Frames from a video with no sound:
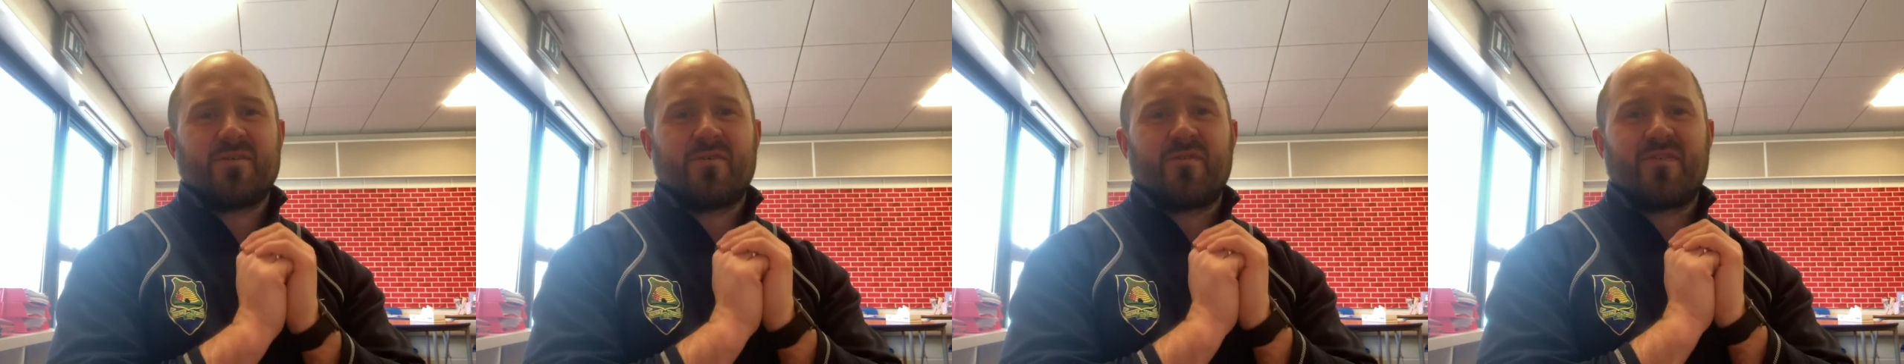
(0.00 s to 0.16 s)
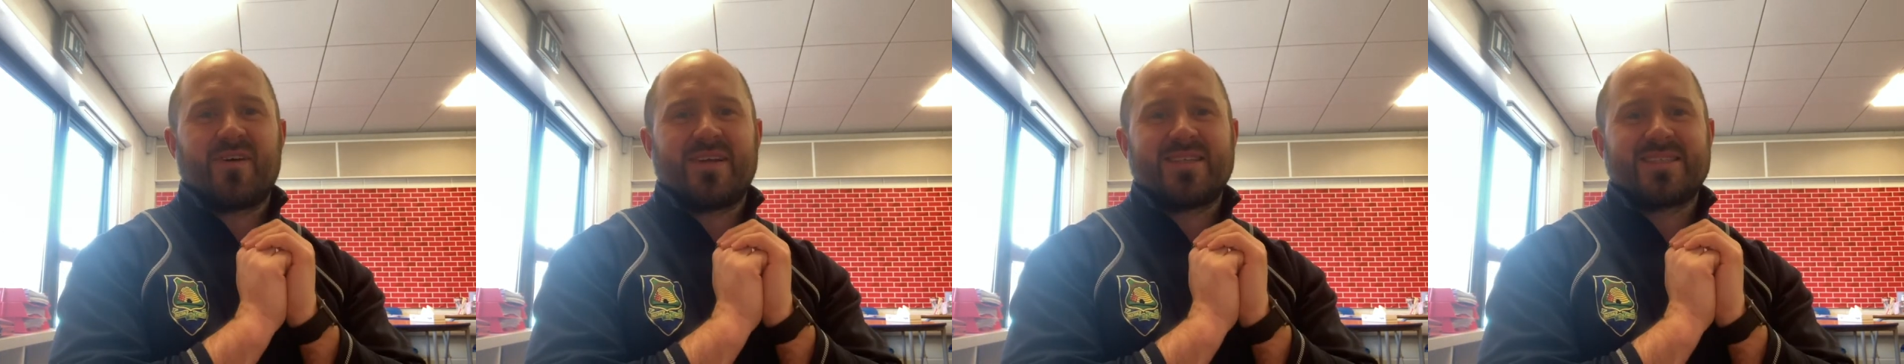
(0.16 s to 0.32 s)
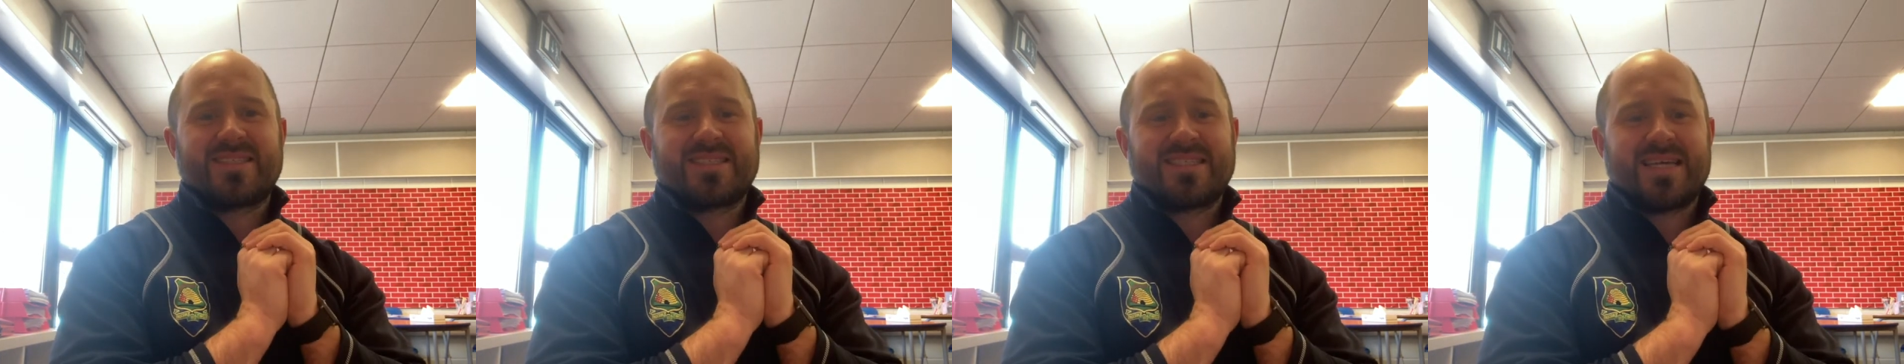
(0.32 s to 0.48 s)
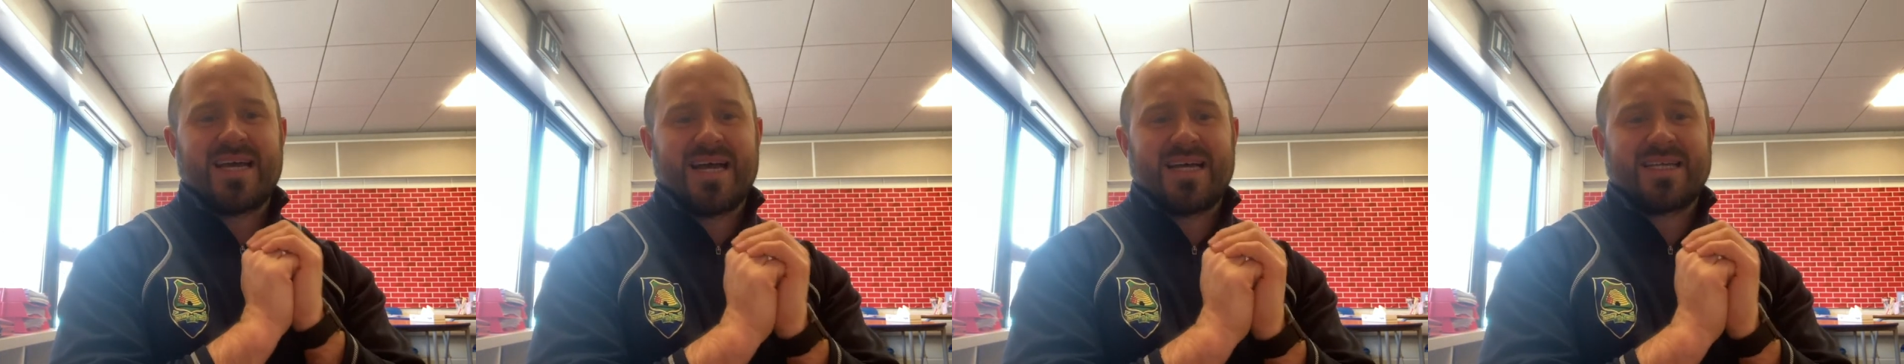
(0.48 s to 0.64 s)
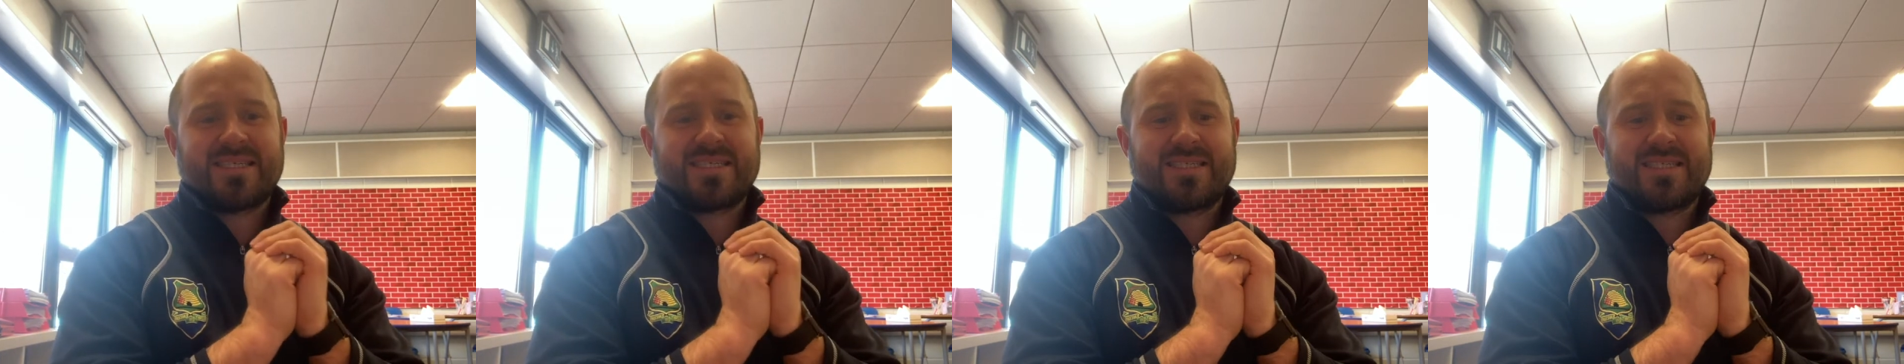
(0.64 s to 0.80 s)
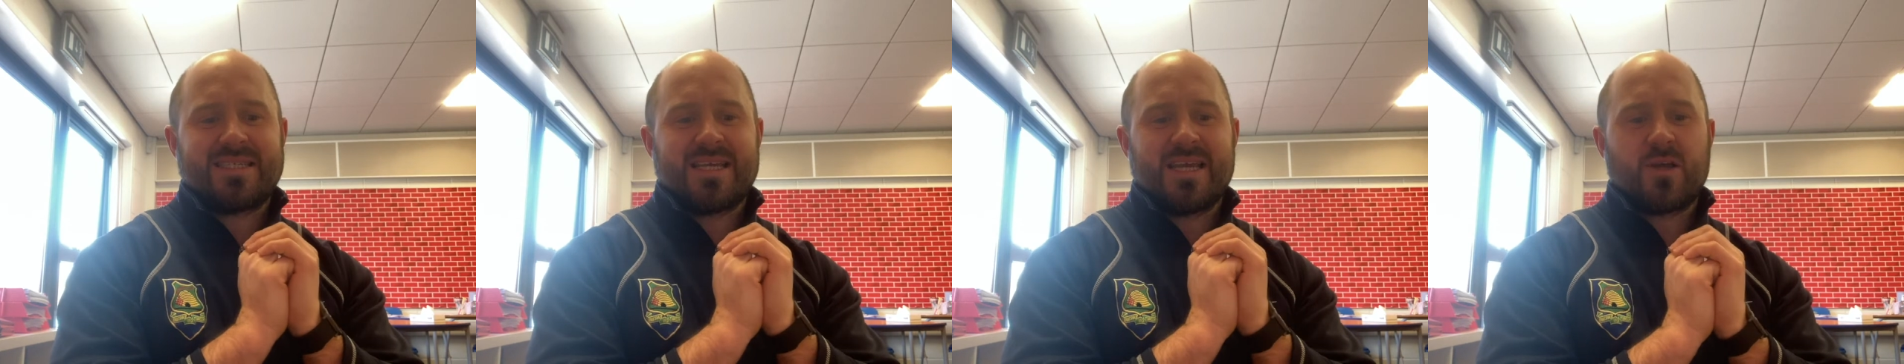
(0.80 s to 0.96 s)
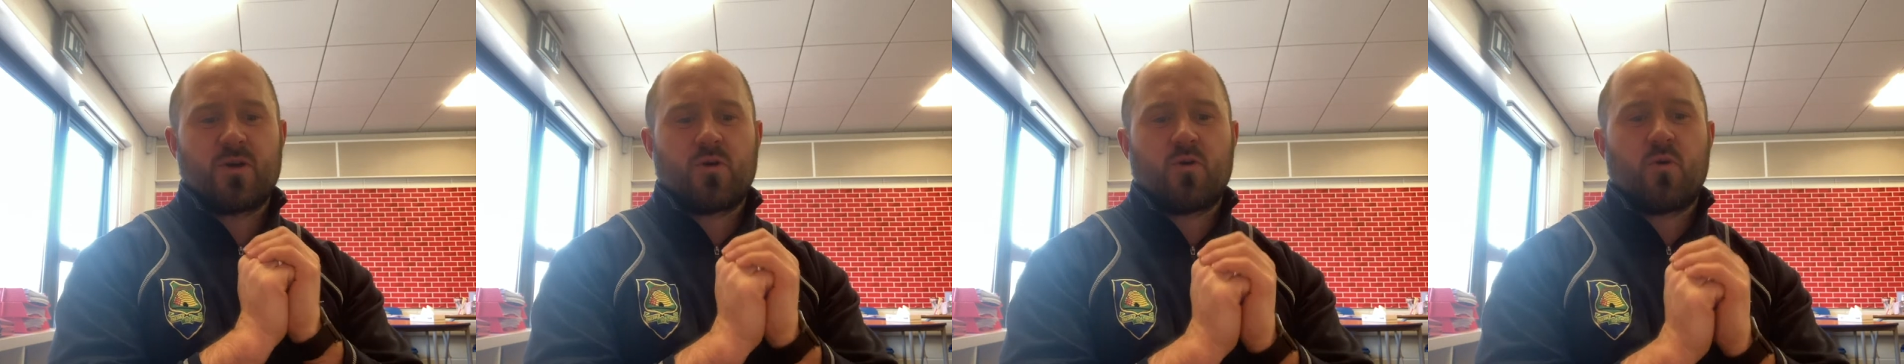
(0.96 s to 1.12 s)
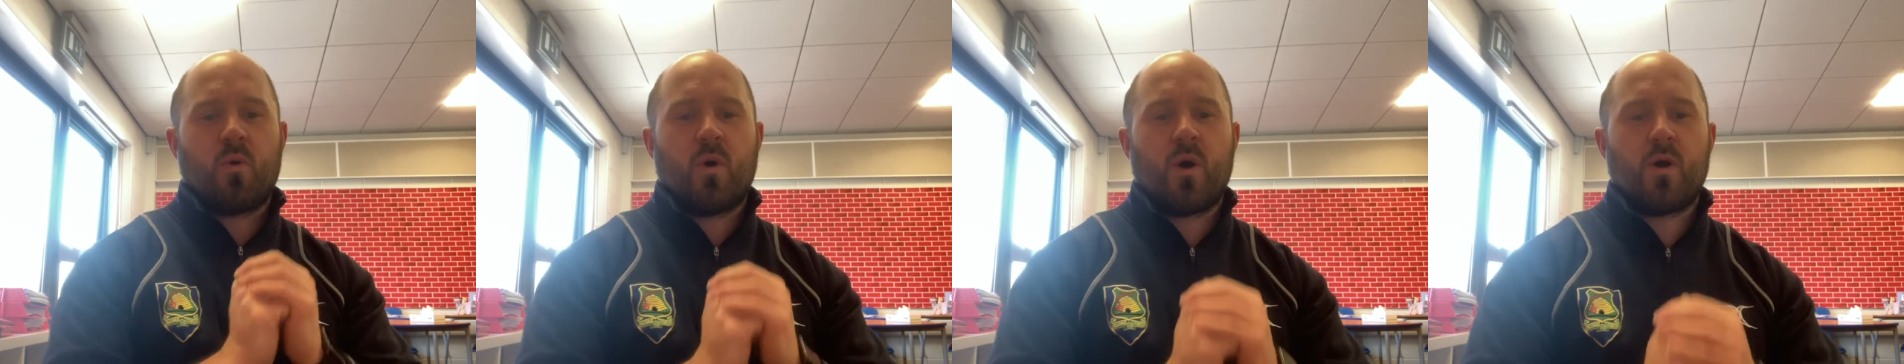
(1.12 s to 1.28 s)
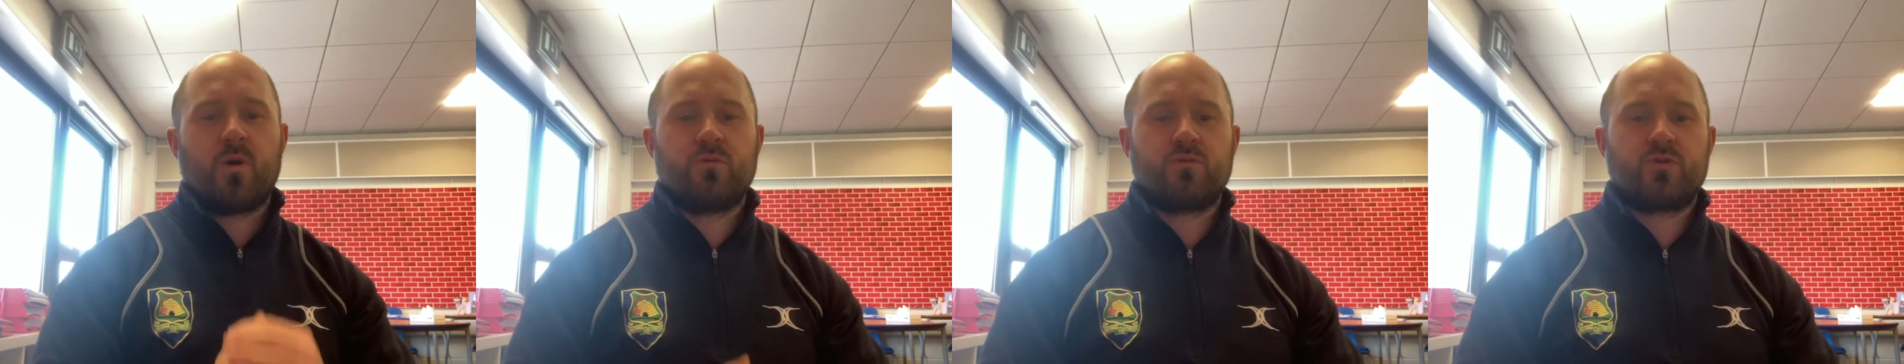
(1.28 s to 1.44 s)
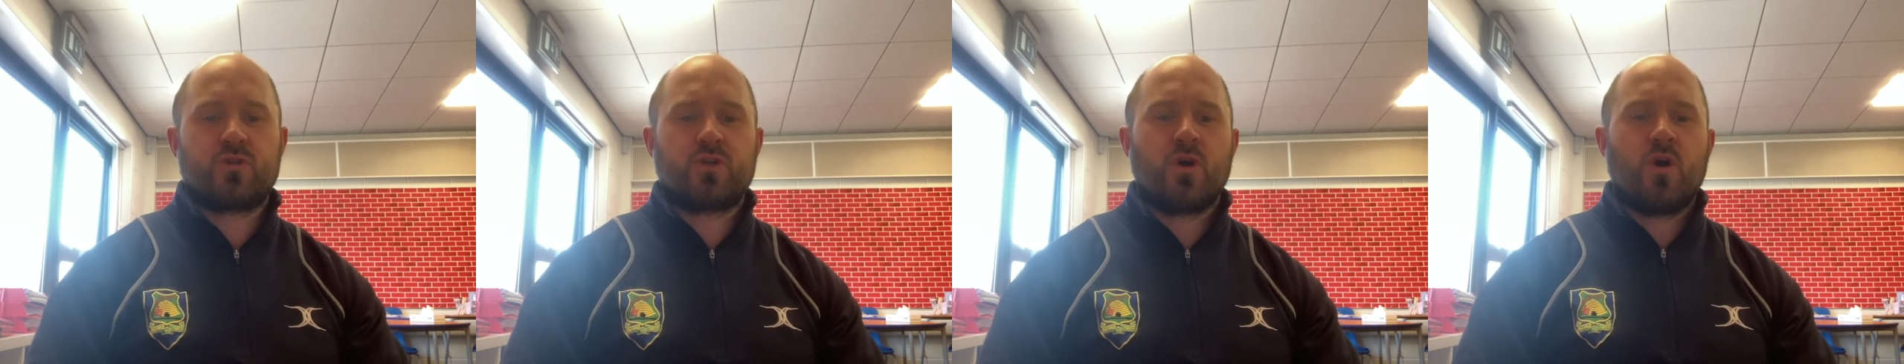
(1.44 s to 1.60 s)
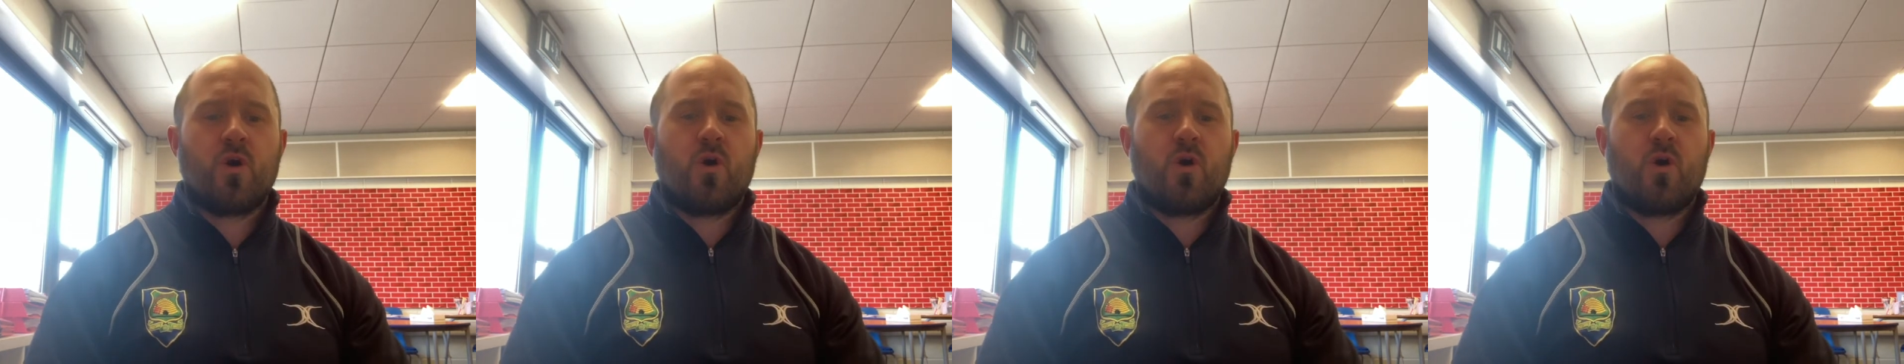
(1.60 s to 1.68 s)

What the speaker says: fantastic quote